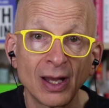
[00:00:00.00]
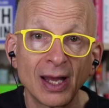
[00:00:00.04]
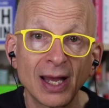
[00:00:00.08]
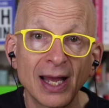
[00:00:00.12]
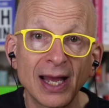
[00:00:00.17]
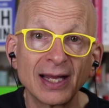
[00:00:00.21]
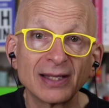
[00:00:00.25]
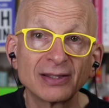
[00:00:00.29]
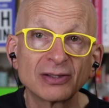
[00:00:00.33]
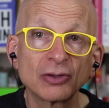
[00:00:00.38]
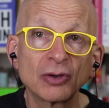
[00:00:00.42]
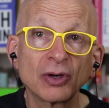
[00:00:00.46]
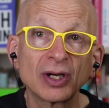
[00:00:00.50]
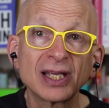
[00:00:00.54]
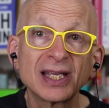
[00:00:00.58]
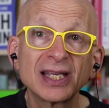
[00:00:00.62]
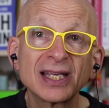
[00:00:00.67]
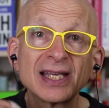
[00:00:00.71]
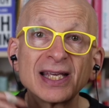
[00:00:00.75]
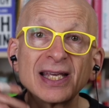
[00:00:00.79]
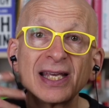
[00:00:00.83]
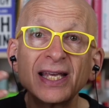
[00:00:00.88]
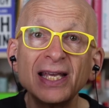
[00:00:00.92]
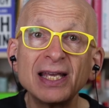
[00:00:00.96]
And so a
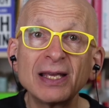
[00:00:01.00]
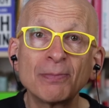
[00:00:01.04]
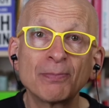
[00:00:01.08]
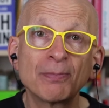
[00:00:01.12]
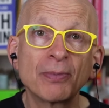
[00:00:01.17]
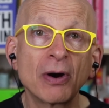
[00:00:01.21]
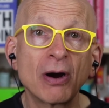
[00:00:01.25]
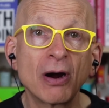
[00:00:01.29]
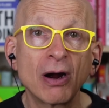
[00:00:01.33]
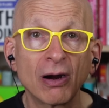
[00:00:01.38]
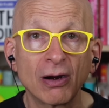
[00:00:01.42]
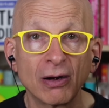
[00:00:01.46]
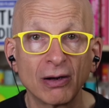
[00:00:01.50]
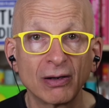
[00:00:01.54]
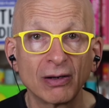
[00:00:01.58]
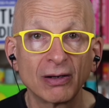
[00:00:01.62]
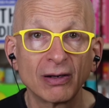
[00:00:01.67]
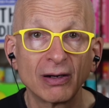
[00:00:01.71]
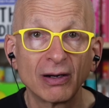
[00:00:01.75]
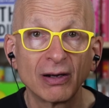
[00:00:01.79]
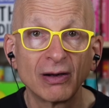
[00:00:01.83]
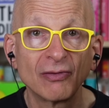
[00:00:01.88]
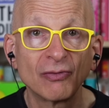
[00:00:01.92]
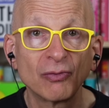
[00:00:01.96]
key part
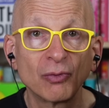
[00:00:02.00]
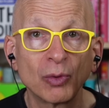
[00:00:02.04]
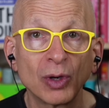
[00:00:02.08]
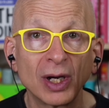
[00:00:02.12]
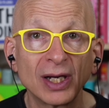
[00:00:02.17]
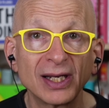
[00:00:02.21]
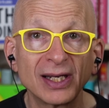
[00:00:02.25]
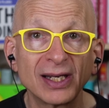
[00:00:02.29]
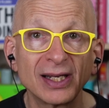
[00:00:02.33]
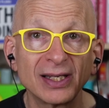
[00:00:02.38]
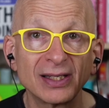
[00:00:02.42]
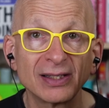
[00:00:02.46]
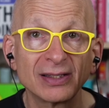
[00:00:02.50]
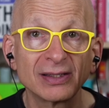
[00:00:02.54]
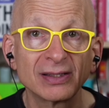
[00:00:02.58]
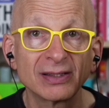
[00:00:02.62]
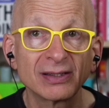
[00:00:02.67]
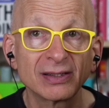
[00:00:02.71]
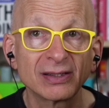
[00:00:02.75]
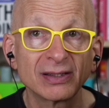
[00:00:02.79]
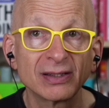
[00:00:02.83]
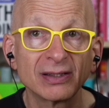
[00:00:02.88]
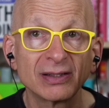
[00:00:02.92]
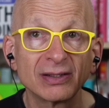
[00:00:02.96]
of what it
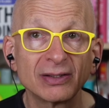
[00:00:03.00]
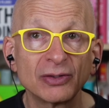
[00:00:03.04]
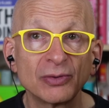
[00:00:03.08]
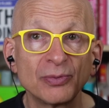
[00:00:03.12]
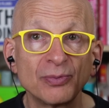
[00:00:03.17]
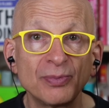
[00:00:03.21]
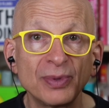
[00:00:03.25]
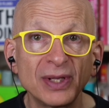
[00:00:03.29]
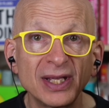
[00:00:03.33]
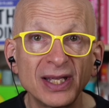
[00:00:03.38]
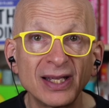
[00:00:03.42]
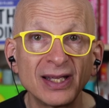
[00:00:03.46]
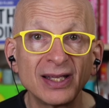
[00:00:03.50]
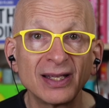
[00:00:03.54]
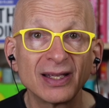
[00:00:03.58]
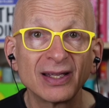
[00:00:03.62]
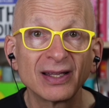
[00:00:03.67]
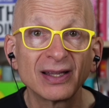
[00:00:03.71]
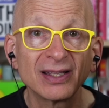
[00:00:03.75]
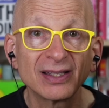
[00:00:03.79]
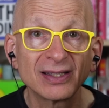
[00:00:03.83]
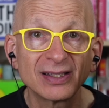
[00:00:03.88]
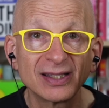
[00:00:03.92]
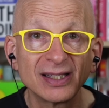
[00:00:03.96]
is to be
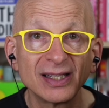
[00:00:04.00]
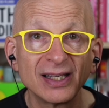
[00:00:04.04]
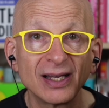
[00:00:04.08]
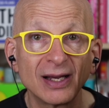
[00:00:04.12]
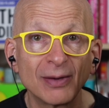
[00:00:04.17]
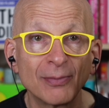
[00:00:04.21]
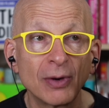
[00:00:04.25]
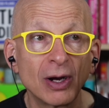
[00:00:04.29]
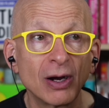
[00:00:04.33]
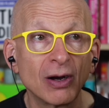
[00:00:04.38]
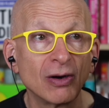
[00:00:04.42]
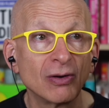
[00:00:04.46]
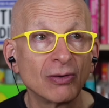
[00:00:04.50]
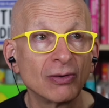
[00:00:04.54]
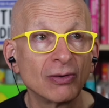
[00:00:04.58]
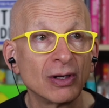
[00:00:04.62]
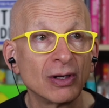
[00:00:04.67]
the CMO,